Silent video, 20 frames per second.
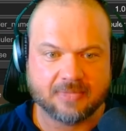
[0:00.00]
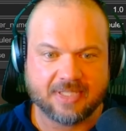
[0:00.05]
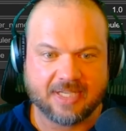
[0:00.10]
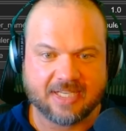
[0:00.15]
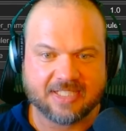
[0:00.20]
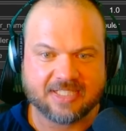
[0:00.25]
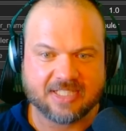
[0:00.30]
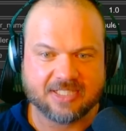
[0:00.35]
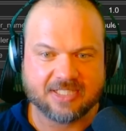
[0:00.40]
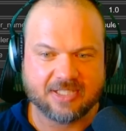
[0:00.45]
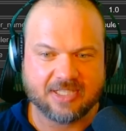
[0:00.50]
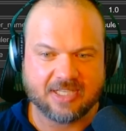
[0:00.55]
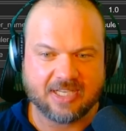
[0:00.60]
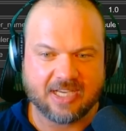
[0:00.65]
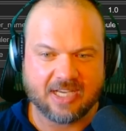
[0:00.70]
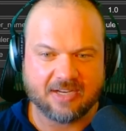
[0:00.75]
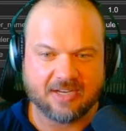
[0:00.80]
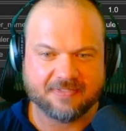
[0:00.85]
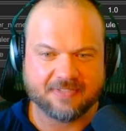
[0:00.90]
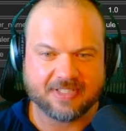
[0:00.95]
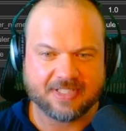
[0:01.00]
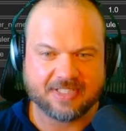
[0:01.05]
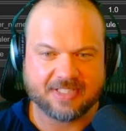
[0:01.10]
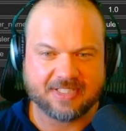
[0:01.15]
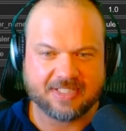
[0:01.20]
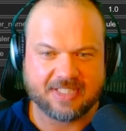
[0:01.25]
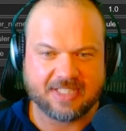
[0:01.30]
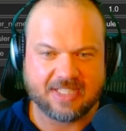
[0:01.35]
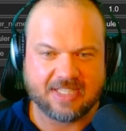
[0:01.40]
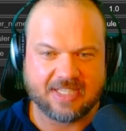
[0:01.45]
Next, as you can kind of
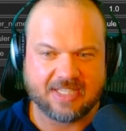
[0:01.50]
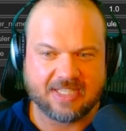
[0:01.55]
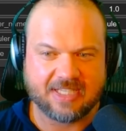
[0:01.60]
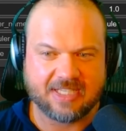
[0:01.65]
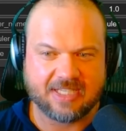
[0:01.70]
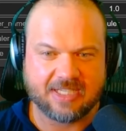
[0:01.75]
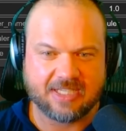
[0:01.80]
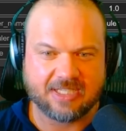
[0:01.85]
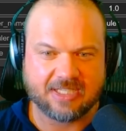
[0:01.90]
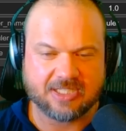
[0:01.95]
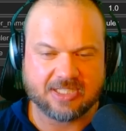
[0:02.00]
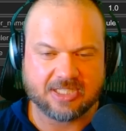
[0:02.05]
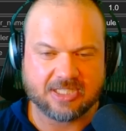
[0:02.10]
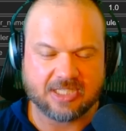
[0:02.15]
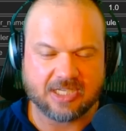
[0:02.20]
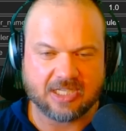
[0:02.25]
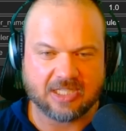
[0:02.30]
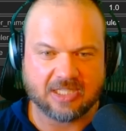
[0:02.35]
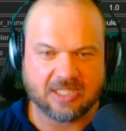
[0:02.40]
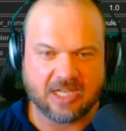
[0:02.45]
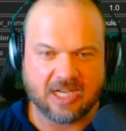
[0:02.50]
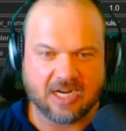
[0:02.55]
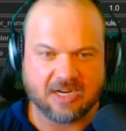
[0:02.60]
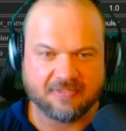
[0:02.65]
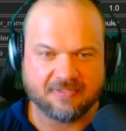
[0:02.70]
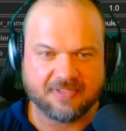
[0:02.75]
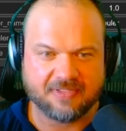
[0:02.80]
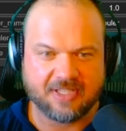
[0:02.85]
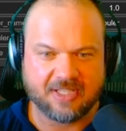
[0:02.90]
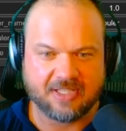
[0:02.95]
see here, a lot
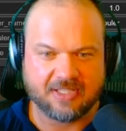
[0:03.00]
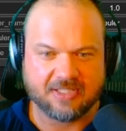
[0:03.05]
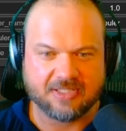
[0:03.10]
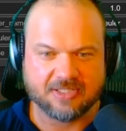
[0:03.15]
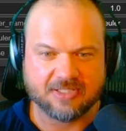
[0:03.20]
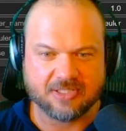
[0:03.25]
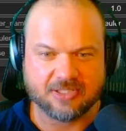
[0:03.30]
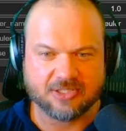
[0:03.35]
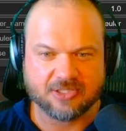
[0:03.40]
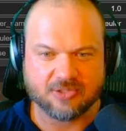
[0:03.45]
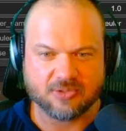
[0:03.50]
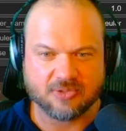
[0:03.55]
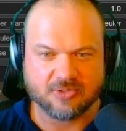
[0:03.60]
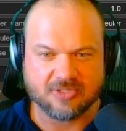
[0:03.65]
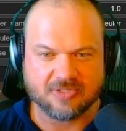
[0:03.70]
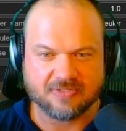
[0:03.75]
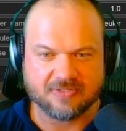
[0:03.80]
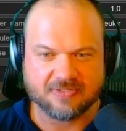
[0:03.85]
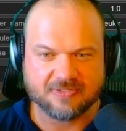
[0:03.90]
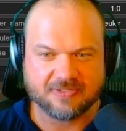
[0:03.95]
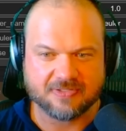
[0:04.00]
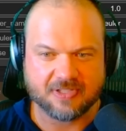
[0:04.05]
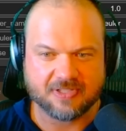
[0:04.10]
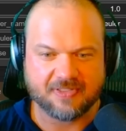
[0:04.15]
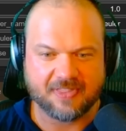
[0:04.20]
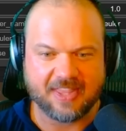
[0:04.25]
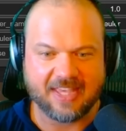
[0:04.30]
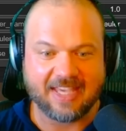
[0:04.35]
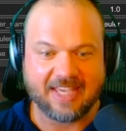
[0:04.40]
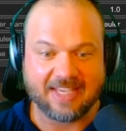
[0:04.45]
of these uh, sort of
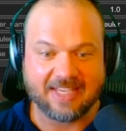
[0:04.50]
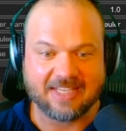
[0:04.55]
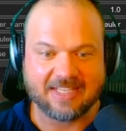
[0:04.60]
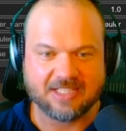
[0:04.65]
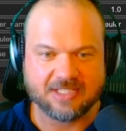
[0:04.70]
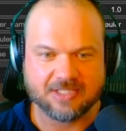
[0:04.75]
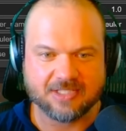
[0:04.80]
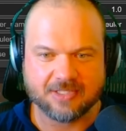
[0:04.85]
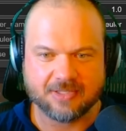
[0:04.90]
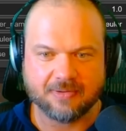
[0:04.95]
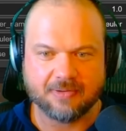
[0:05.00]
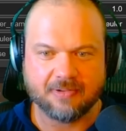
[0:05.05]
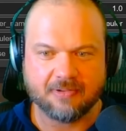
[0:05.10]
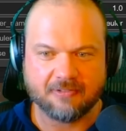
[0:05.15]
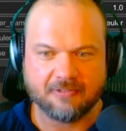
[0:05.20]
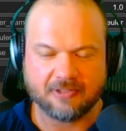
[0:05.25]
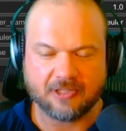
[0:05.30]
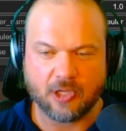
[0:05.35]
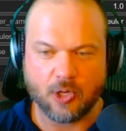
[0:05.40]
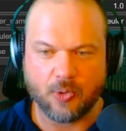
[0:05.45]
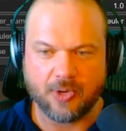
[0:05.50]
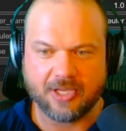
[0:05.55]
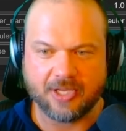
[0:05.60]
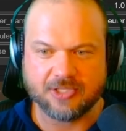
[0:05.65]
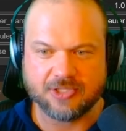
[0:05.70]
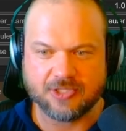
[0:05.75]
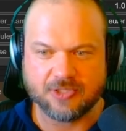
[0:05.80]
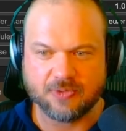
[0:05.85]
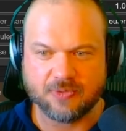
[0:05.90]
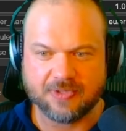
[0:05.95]
things flow
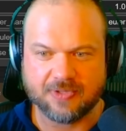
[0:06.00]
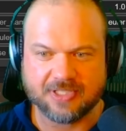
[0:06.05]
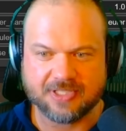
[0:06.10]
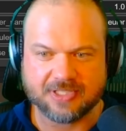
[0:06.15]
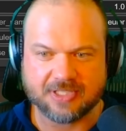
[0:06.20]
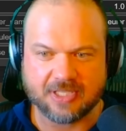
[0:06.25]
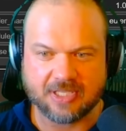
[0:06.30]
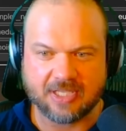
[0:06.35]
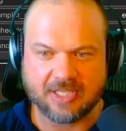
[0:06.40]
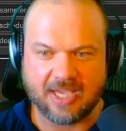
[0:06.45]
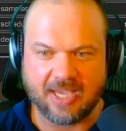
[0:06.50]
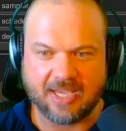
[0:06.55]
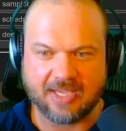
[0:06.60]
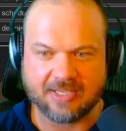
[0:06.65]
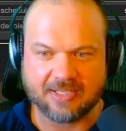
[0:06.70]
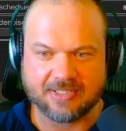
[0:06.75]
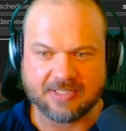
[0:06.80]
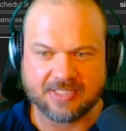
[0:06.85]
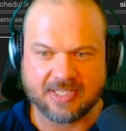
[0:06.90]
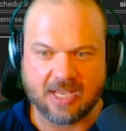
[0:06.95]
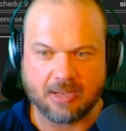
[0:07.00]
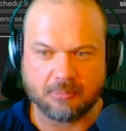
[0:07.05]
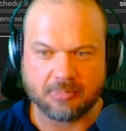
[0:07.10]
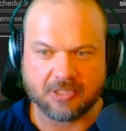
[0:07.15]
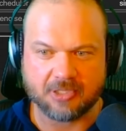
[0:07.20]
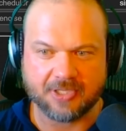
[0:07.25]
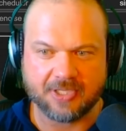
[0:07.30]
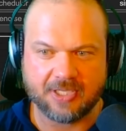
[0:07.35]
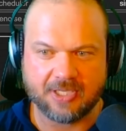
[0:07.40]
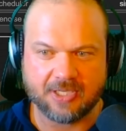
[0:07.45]
into this K
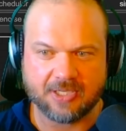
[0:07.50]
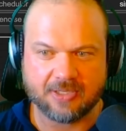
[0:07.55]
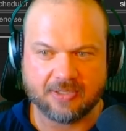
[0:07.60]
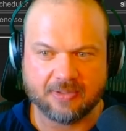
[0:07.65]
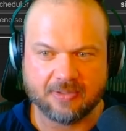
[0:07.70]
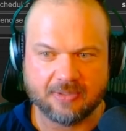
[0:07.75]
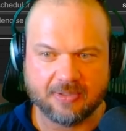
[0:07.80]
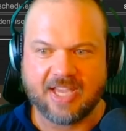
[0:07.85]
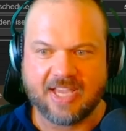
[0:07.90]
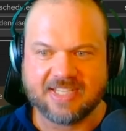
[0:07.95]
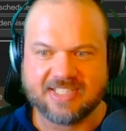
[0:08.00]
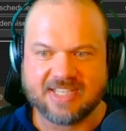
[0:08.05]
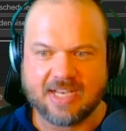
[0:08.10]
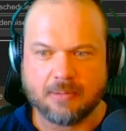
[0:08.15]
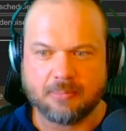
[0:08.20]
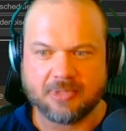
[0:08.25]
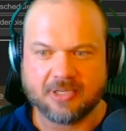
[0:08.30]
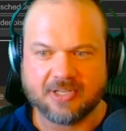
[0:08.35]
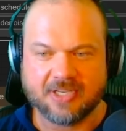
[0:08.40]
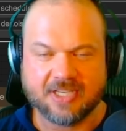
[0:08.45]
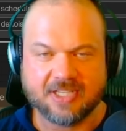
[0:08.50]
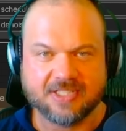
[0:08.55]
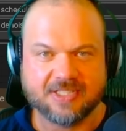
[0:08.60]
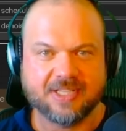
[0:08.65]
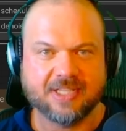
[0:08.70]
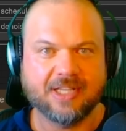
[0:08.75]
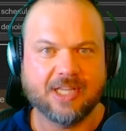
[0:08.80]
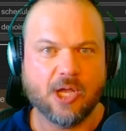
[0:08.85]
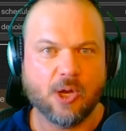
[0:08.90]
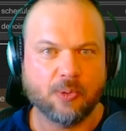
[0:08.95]
sampler here. K sampler is
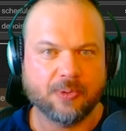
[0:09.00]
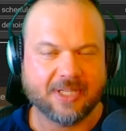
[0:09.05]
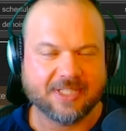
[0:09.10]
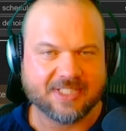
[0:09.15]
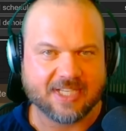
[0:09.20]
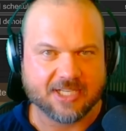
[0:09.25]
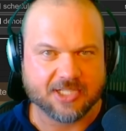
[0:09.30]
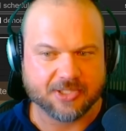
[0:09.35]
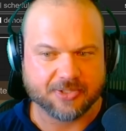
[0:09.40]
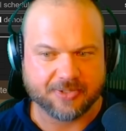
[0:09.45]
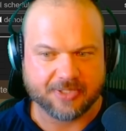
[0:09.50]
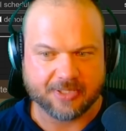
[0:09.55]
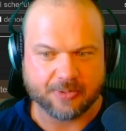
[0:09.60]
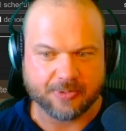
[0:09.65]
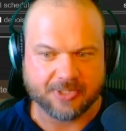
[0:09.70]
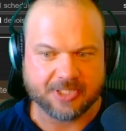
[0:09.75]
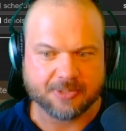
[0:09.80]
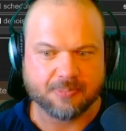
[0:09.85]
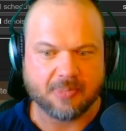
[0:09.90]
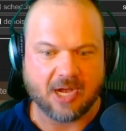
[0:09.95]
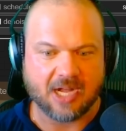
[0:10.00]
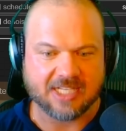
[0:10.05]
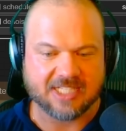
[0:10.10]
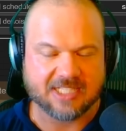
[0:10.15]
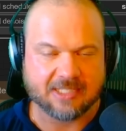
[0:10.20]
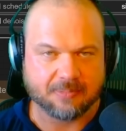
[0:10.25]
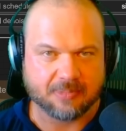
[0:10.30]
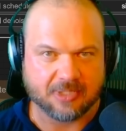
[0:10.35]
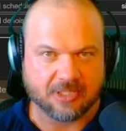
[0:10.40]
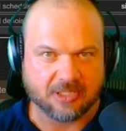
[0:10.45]
the node that's actually
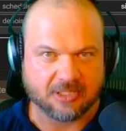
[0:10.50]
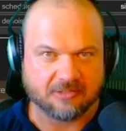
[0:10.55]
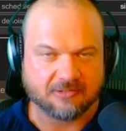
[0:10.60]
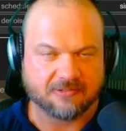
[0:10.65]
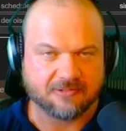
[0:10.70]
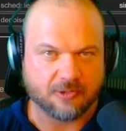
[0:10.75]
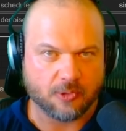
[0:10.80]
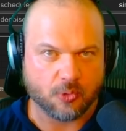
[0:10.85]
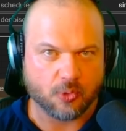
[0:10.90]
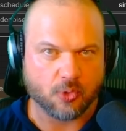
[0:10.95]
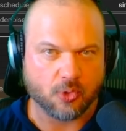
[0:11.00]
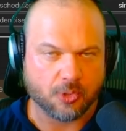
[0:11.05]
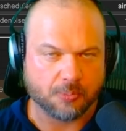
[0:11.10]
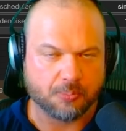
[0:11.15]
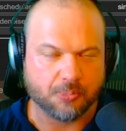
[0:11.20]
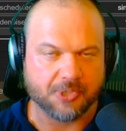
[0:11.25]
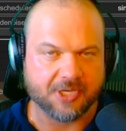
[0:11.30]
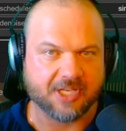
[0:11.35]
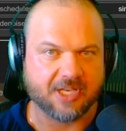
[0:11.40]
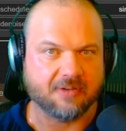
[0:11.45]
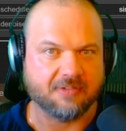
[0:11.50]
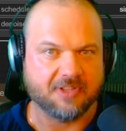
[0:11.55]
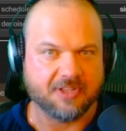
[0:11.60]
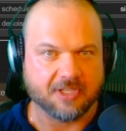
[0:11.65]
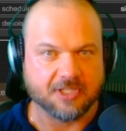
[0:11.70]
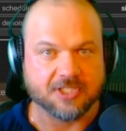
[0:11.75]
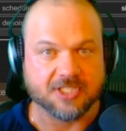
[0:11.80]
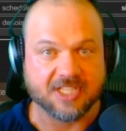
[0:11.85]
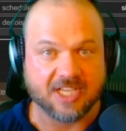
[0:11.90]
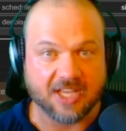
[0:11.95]
responsible for putting
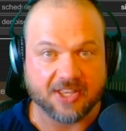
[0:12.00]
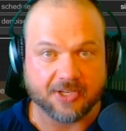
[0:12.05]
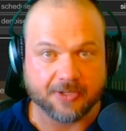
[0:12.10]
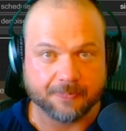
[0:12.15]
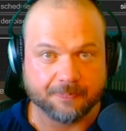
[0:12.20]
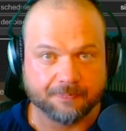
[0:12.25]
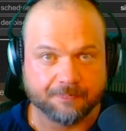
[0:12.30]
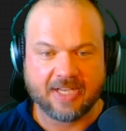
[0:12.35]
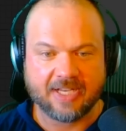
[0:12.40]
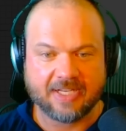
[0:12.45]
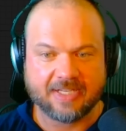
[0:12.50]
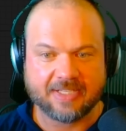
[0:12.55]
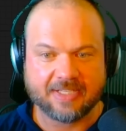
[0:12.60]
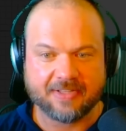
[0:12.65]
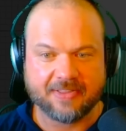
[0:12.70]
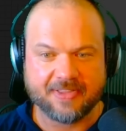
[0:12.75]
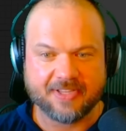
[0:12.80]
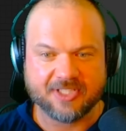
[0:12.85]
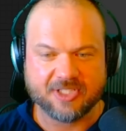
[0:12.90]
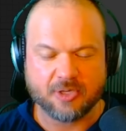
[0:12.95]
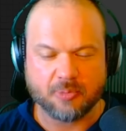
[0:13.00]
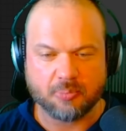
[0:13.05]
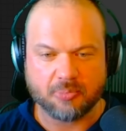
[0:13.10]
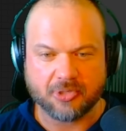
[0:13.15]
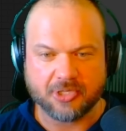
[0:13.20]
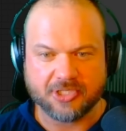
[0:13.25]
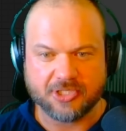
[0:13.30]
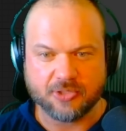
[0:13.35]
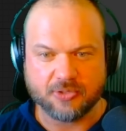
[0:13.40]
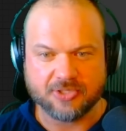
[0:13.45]
everything together. And uh, this
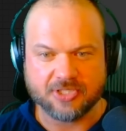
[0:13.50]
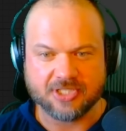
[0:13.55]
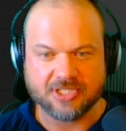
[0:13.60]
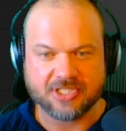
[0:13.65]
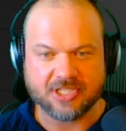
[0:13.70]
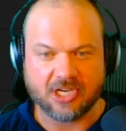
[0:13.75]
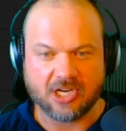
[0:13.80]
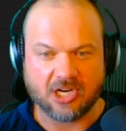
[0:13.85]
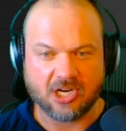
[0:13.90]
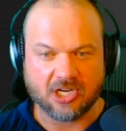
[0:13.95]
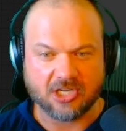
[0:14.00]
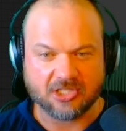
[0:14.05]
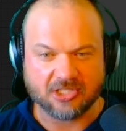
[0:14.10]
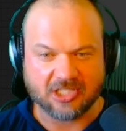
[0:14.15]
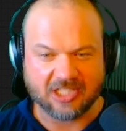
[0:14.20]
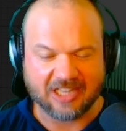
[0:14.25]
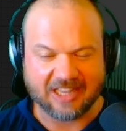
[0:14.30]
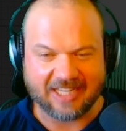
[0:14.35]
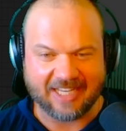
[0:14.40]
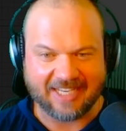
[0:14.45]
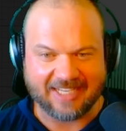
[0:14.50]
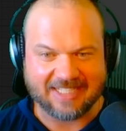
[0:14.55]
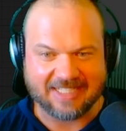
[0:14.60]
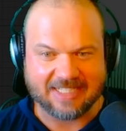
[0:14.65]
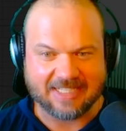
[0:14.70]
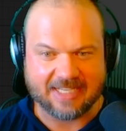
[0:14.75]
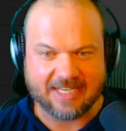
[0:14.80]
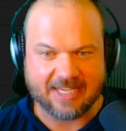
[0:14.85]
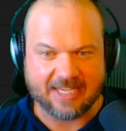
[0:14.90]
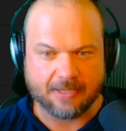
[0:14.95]
produces our
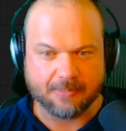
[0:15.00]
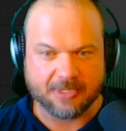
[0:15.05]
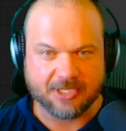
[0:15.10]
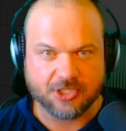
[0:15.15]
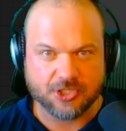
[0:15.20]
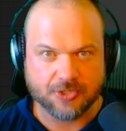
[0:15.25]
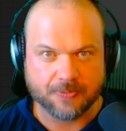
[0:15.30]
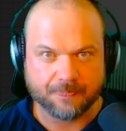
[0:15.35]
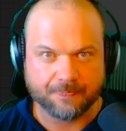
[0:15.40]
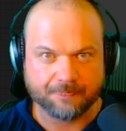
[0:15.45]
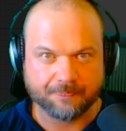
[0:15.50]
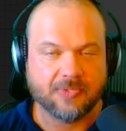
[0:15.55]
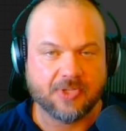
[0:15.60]
latent image.